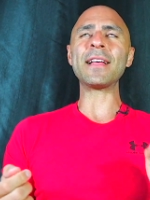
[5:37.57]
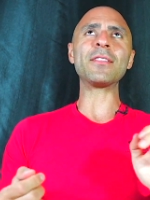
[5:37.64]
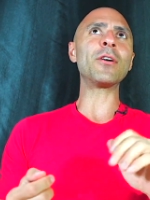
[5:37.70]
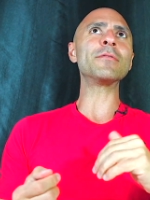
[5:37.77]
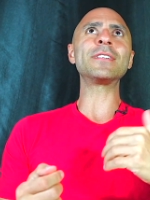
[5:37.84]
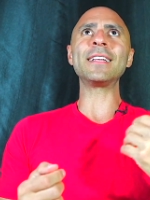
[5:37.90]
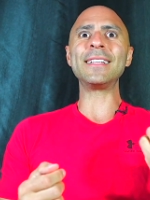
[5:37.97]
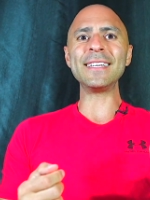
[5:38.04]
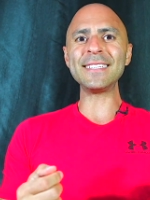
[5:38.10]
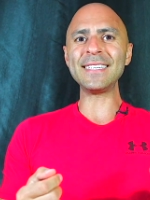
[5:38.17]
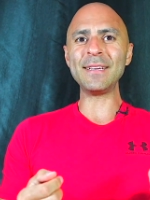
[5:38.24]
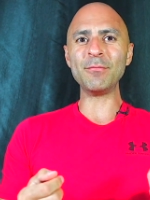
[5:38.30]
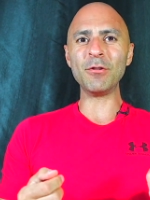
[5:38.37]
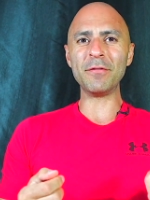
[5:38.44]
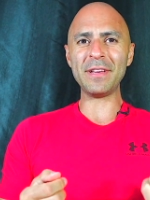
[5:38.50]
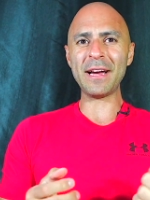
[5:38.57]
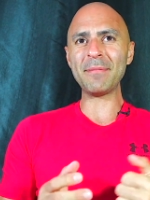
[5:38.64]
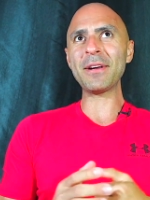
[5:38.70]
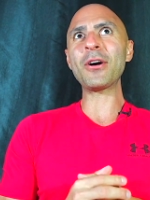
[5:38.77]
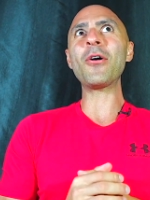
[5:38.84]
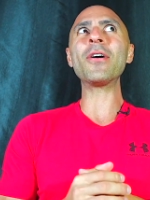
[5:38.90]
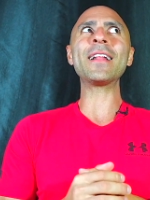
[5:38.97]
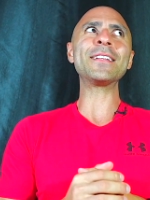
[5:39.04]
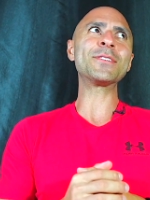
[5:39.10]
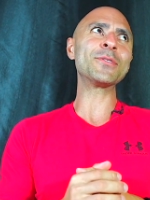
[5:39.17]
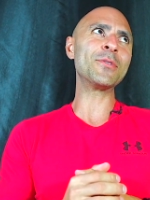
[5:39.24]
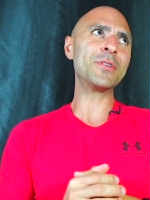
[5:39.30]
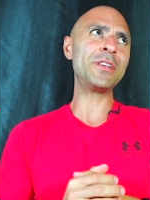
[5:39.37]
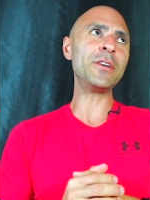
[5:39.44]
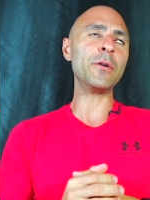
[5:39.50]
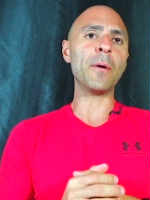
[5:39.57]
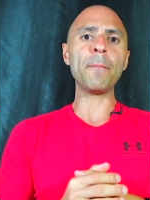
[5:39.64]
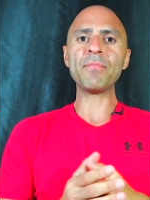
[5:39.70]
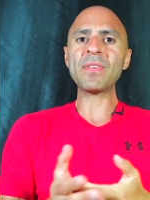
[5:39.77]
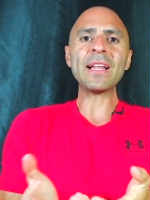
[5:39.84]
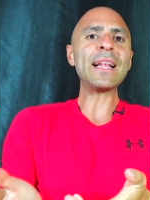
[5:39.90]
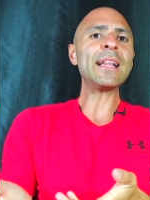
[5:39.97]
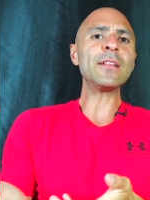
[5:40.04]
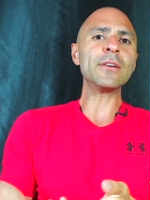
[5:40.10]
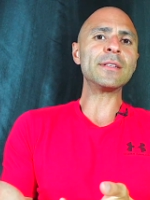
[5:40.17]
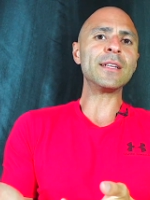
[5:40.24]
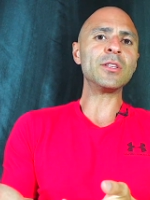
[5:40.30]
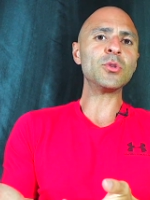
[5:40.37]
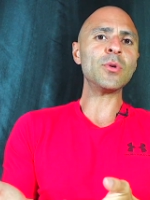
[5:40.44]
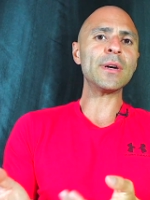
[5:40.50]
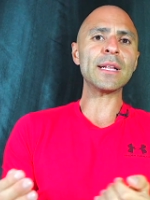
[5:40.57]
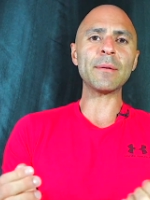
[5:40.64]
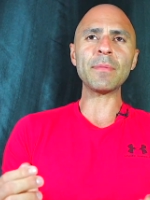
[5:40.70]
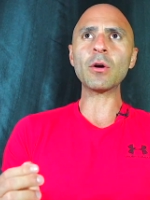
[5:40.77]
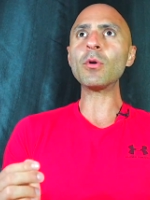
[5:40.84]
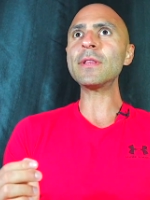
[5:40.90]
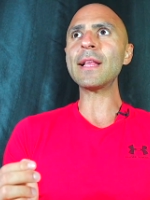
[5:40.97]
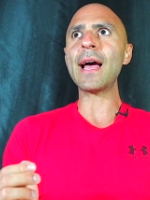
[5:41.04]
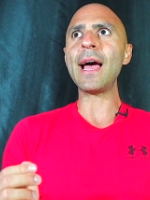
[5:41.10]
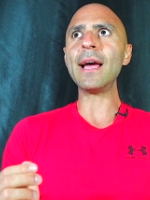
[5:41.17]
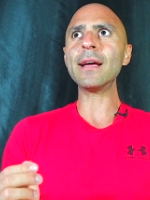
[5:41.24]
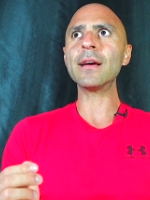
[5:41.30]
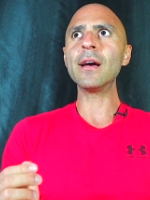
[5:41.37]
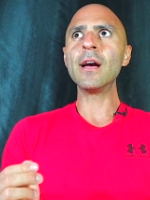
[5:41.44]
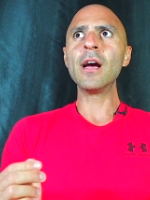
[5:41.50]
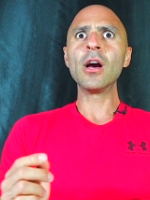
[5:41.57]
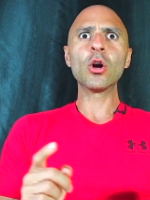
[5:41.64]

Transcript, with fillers: I thought it was a Disney movie. I'm like, oh, that's so cute. Then I looked into it and I'm like, what the heck?